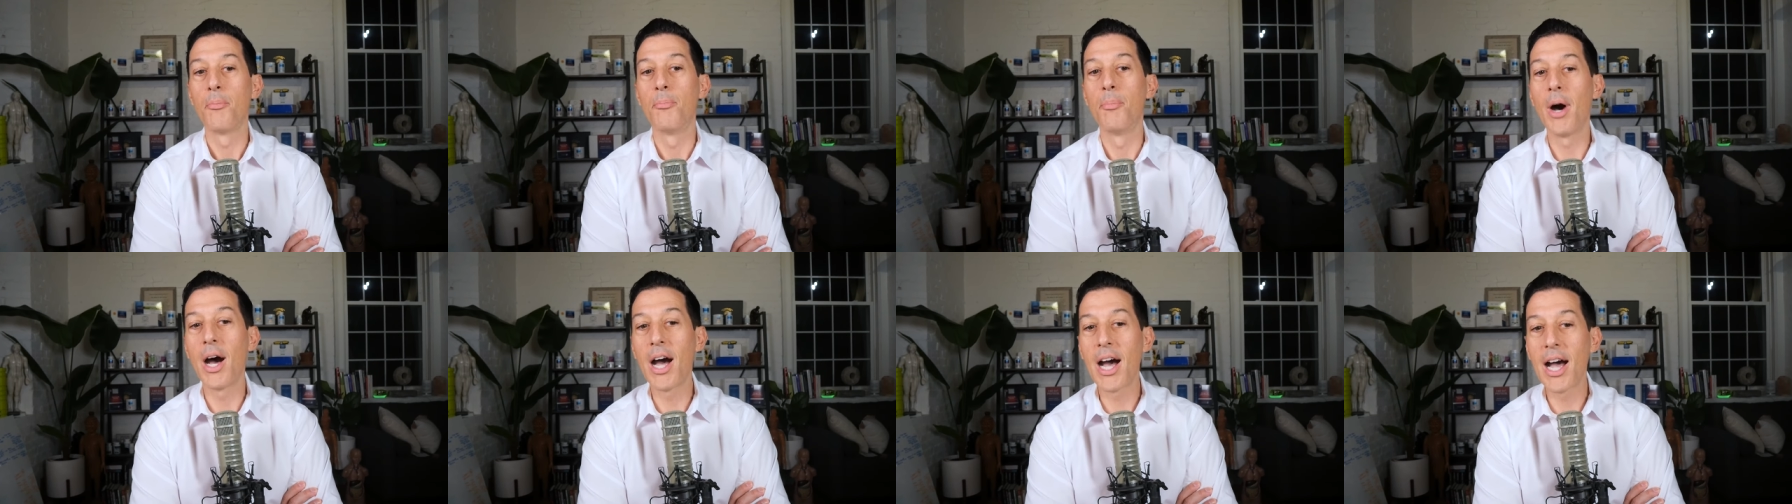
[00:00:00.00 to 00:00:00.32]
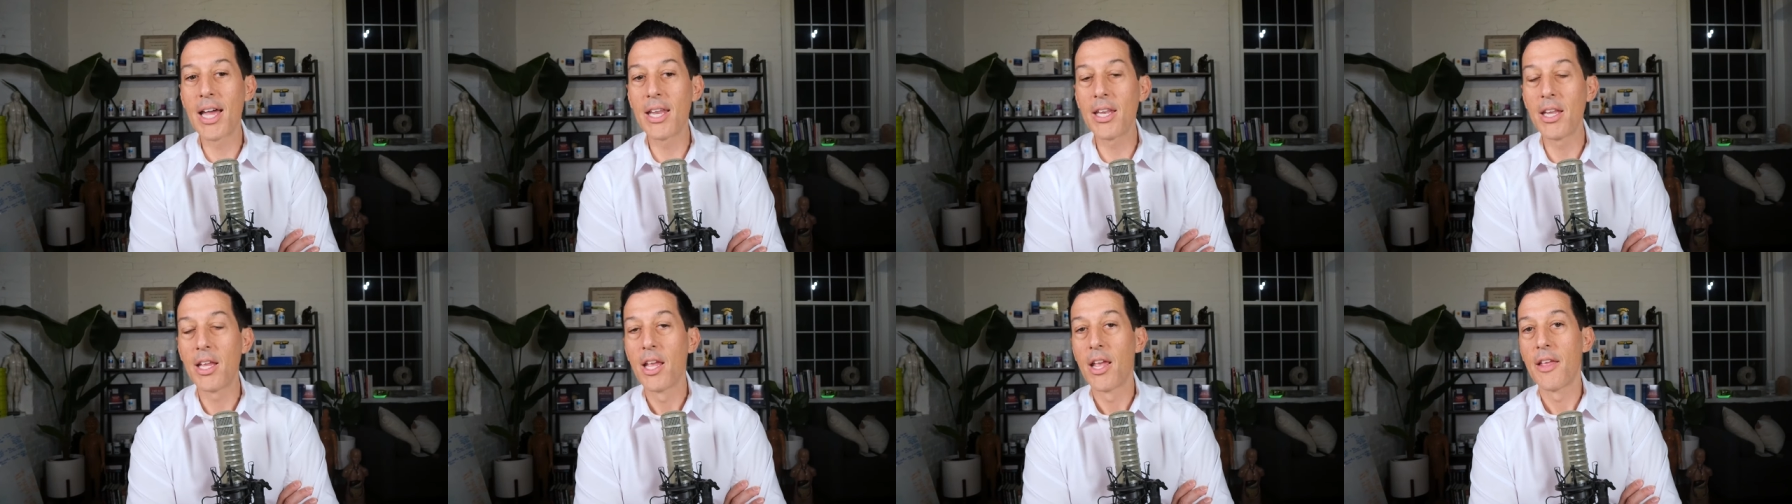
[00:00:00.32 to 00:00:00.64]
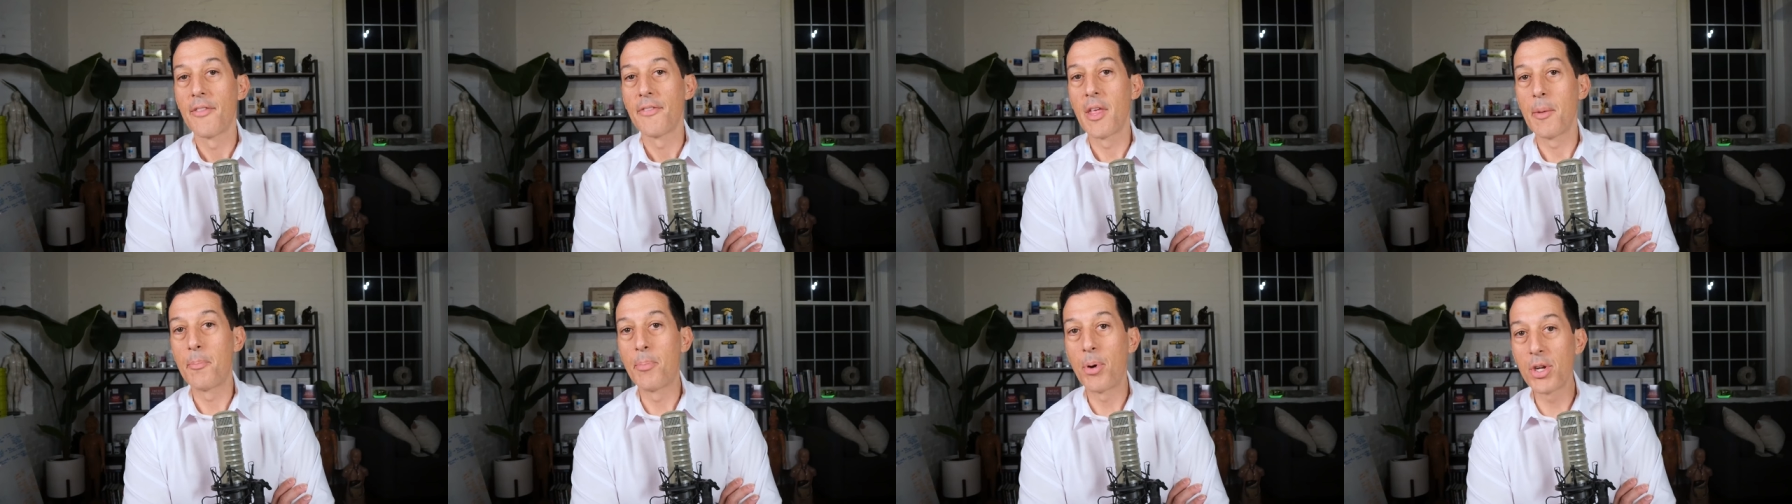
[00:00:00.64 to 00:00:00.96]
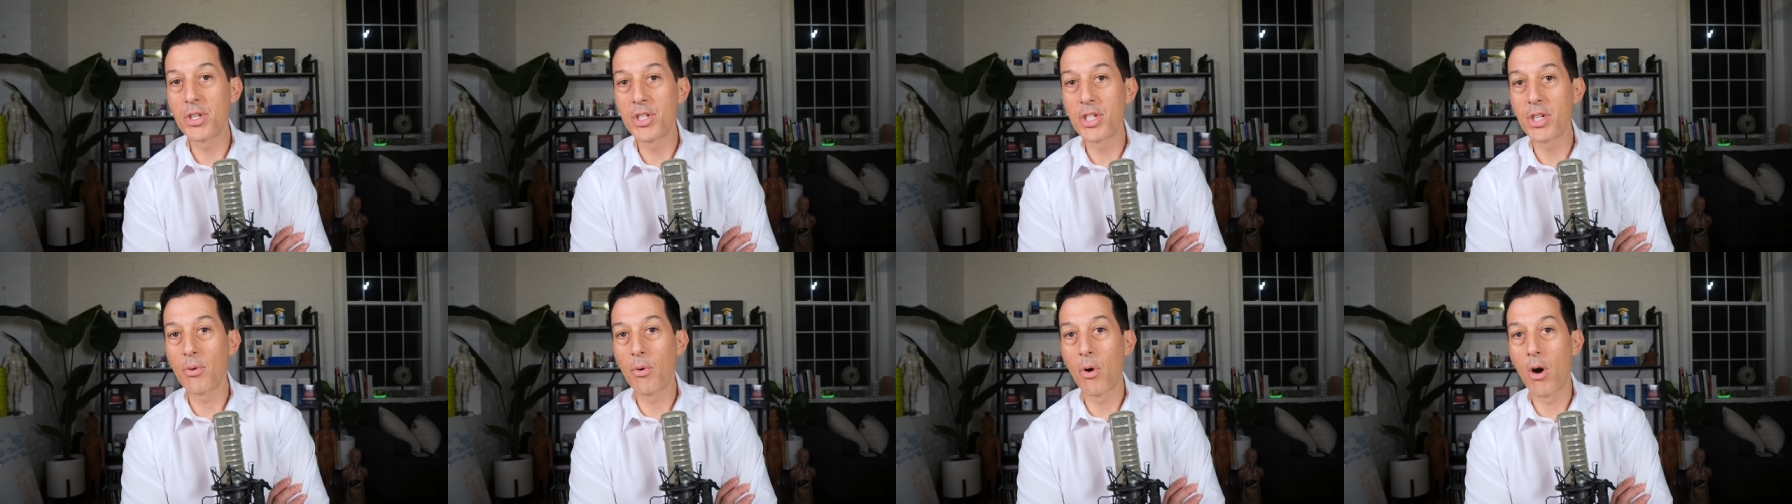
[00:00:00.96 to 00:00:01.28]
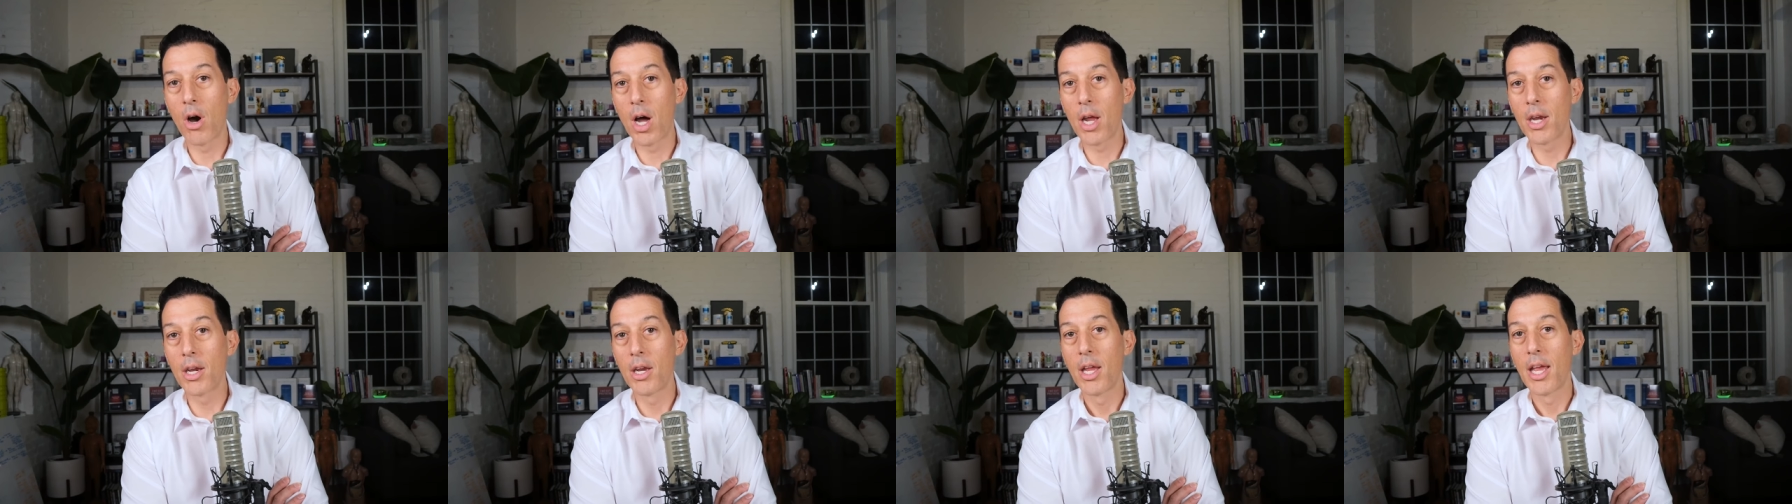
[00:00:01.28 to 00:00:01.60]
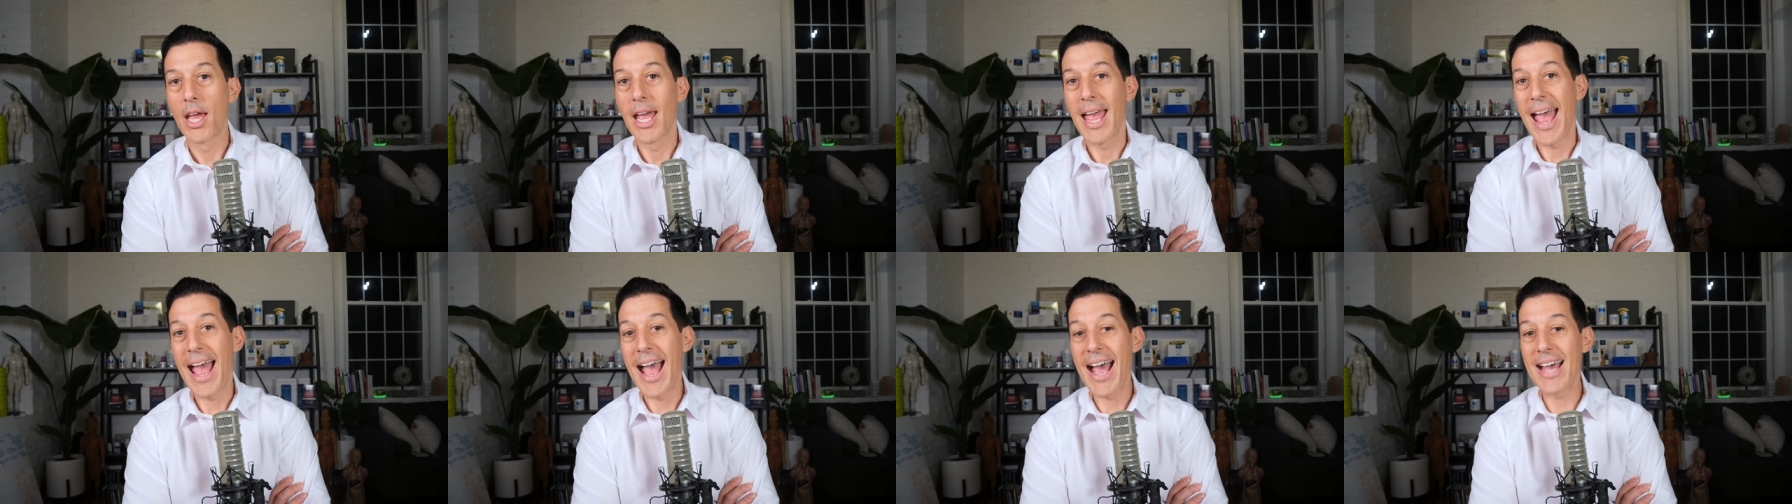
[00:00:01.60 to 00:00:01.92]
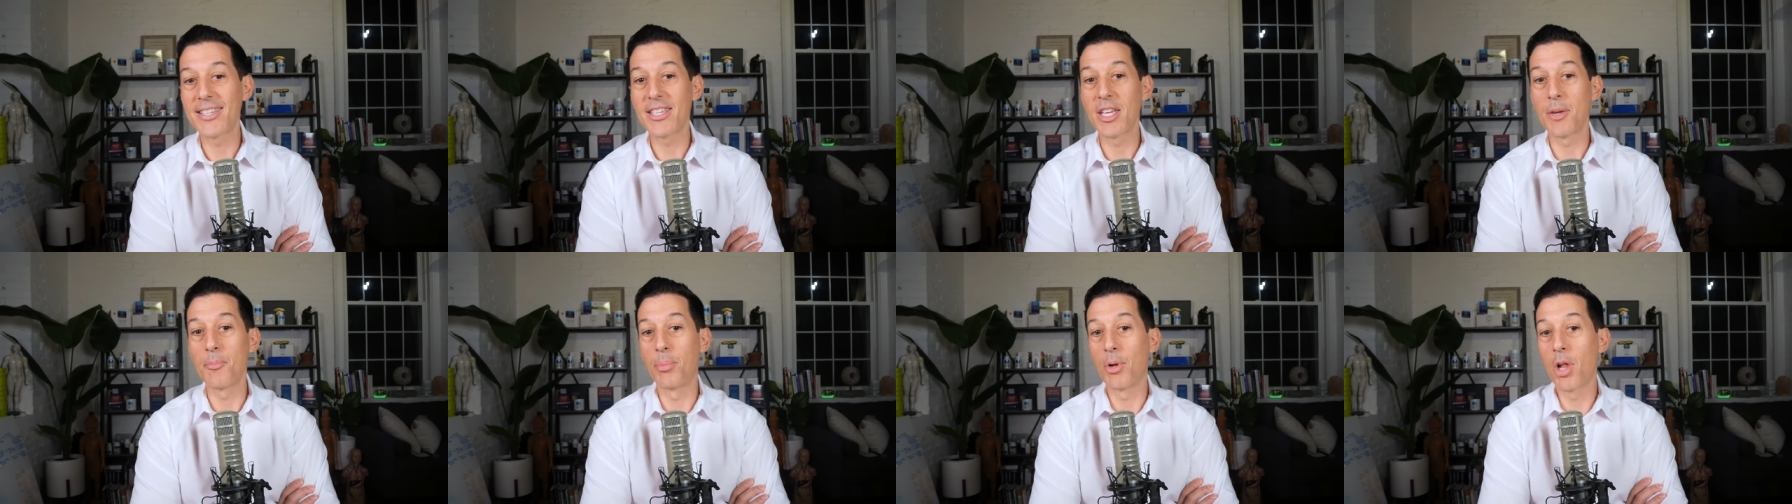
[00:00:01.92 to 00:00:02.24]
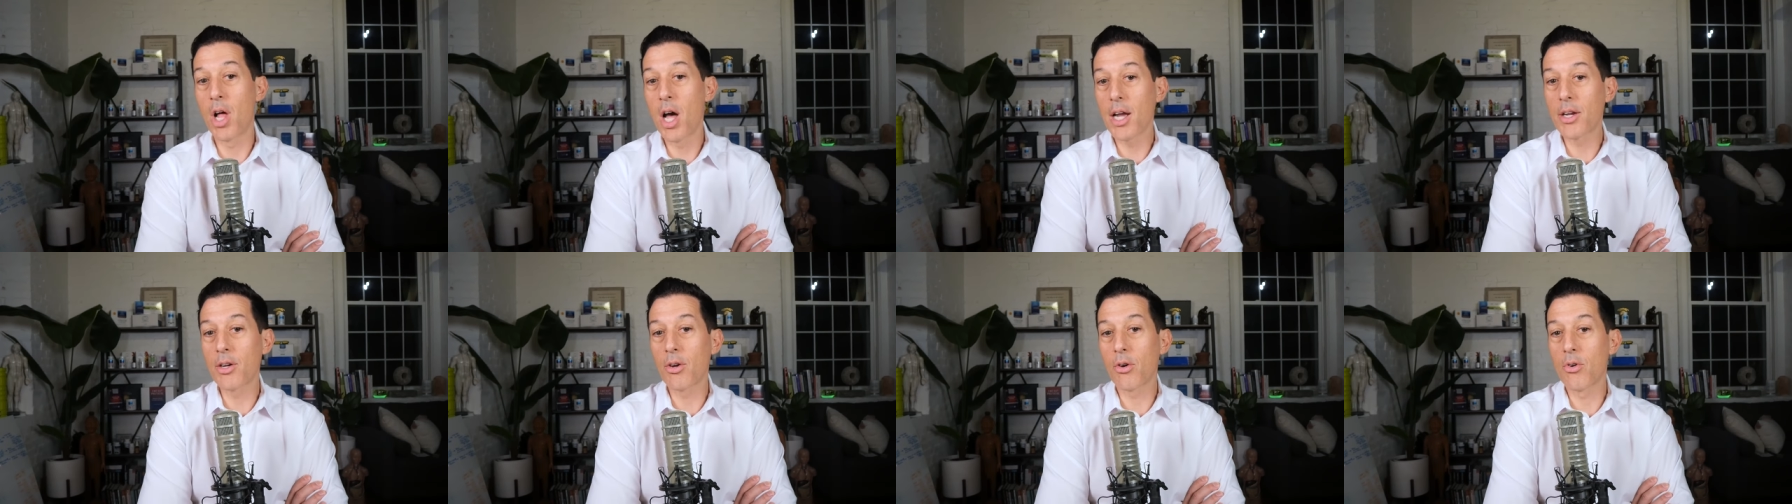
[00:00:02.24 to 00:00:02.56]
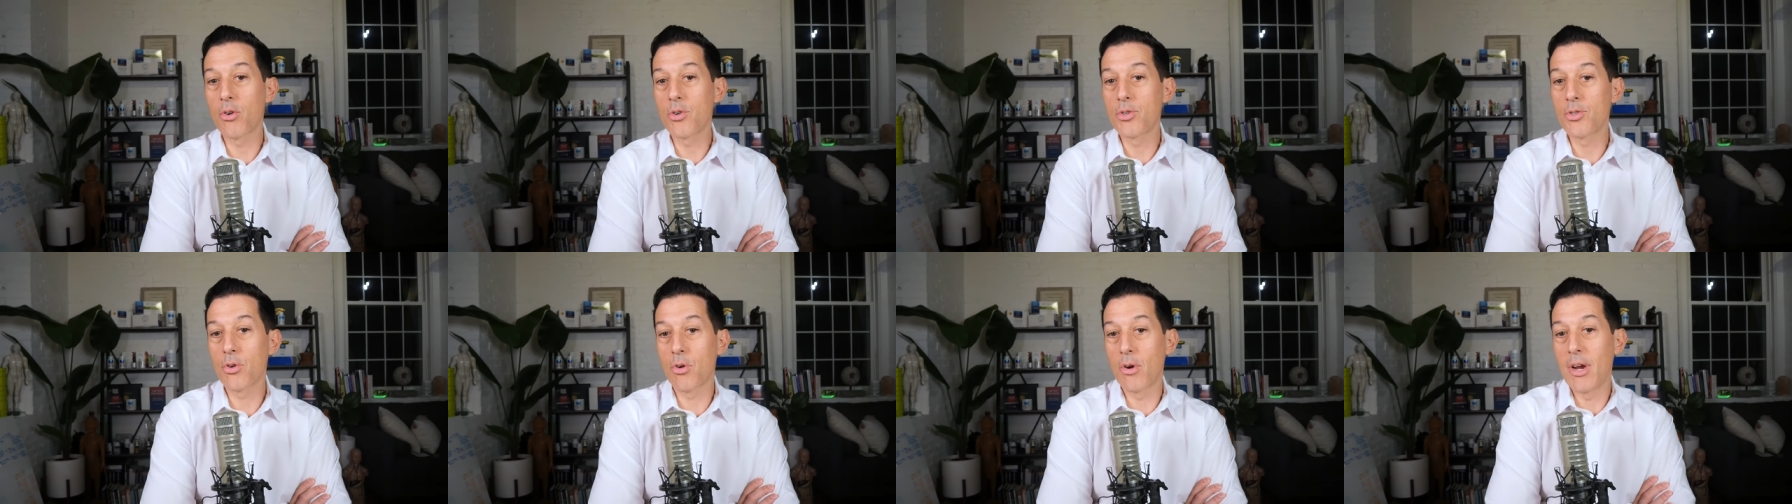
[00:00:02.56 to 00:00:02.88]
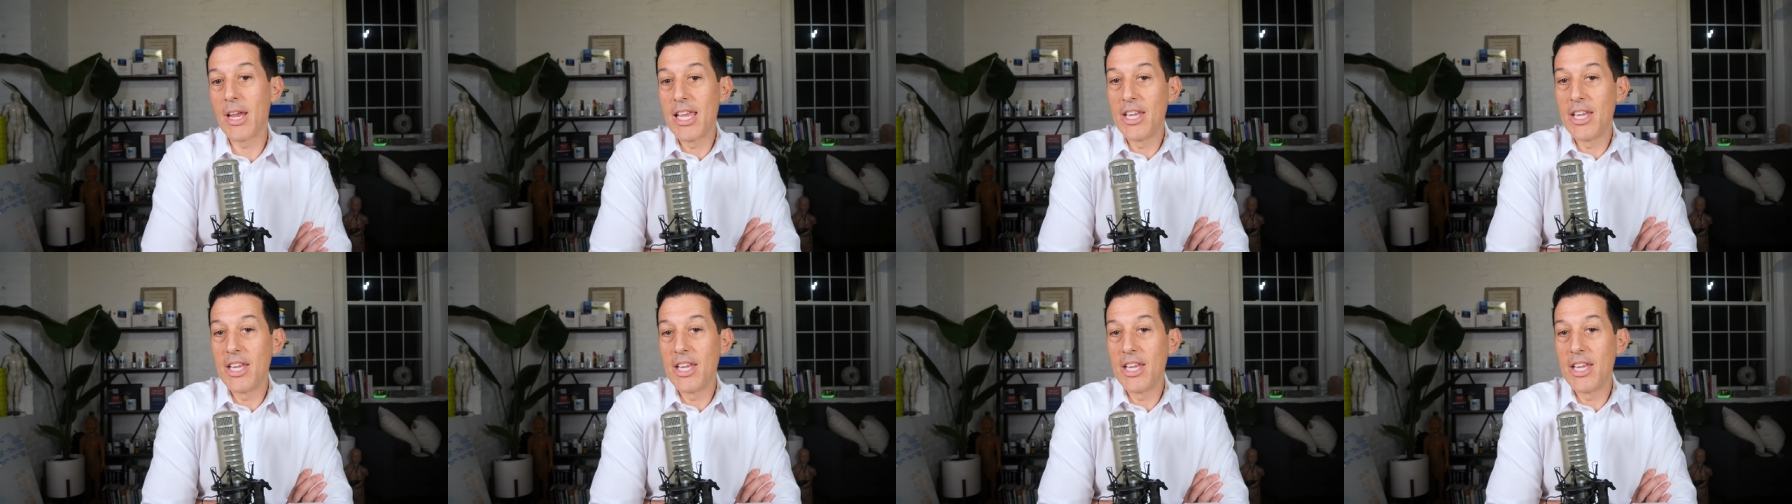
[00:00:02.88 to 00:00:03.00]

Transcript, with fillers: But they put you on acid blockers or